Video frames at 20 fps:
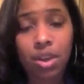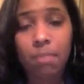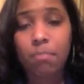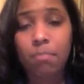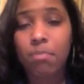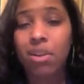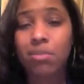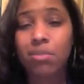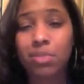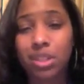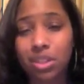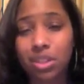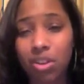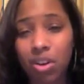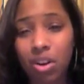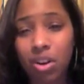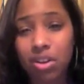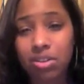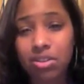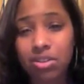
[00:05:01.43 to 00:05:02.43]
memory
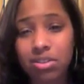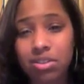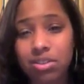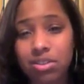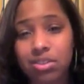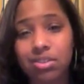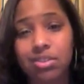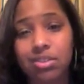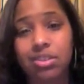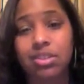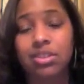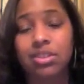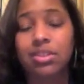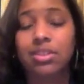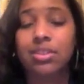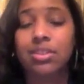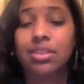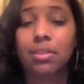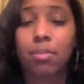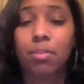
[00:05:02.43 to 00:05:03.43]
loss,
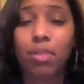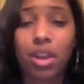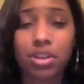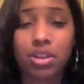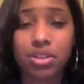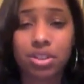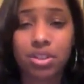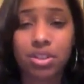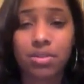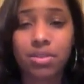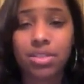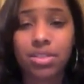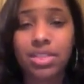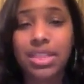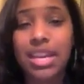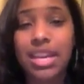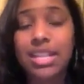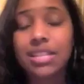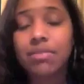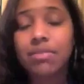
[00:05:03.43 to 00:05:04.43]
depression,
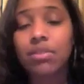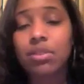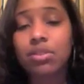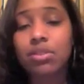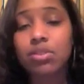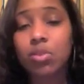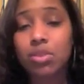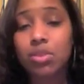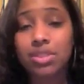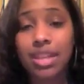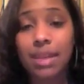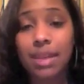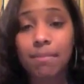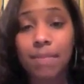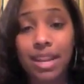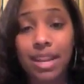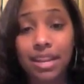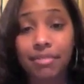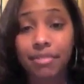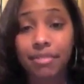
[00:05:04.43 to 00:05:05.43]
things of the sorts that
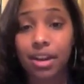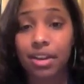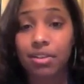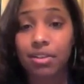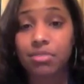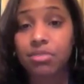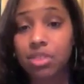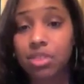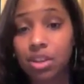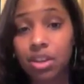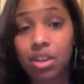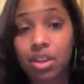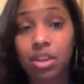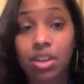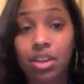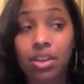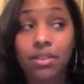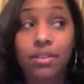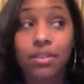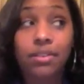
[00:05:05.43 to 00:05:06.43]
many fighters
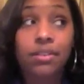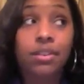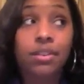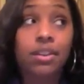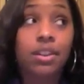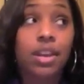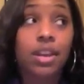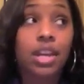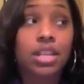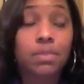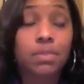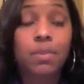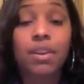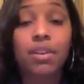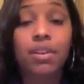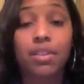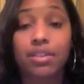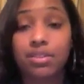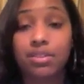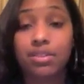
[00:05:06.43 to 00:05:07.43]

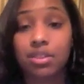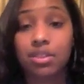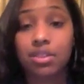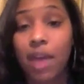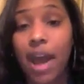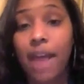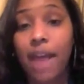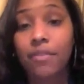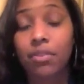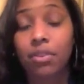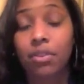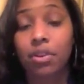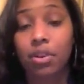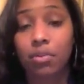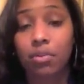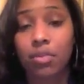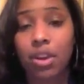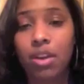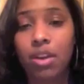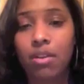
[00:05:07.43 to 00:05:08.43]
experience, after their
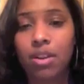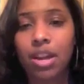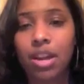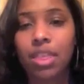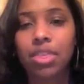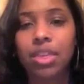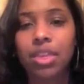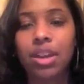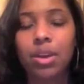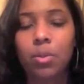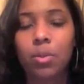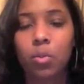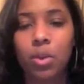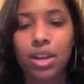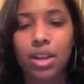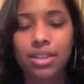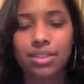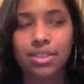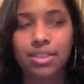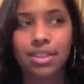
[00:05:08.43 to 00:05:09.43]
career. And I think
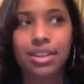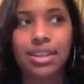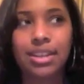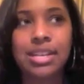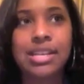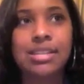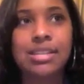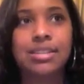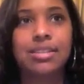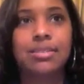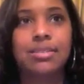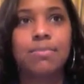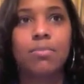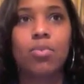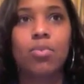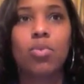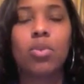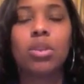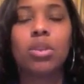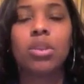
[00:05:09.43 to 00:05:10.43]
what is
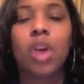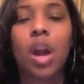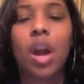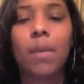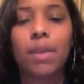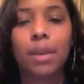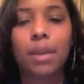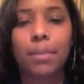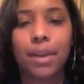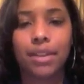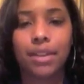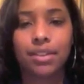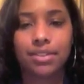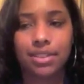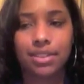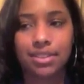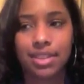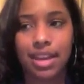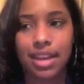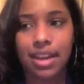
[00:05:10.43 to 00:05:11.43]
more alarming about this
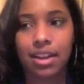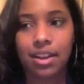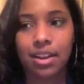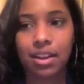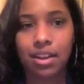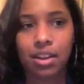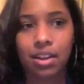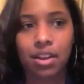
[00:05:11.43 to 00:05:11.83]
is that